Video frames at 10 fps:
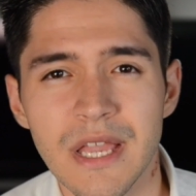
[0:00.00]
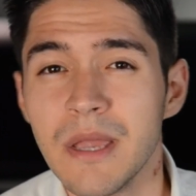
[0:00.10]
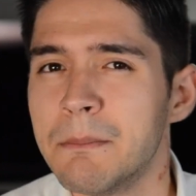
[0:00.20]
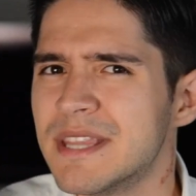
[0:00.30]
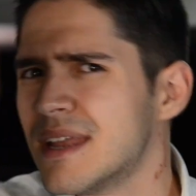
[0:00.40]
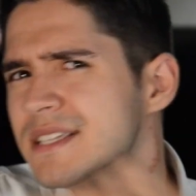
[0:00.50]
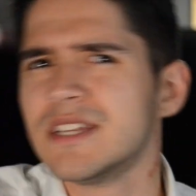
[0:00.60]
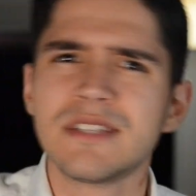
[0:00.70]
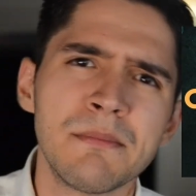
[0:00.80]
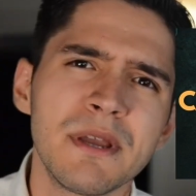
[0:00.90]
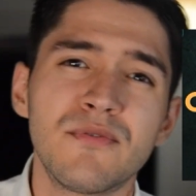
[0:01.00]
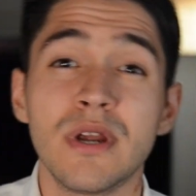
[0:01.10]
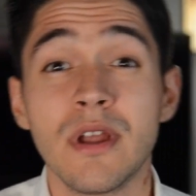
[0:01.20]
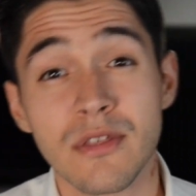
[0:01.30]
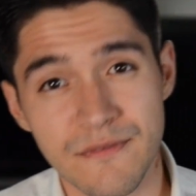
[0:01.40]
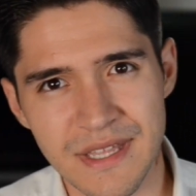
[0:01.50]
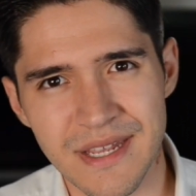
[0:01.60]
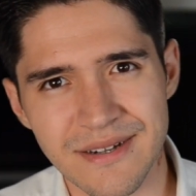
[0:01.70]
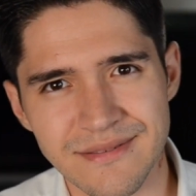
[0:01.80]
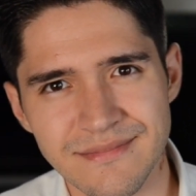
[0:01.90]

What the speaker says: But that is a topic for another video.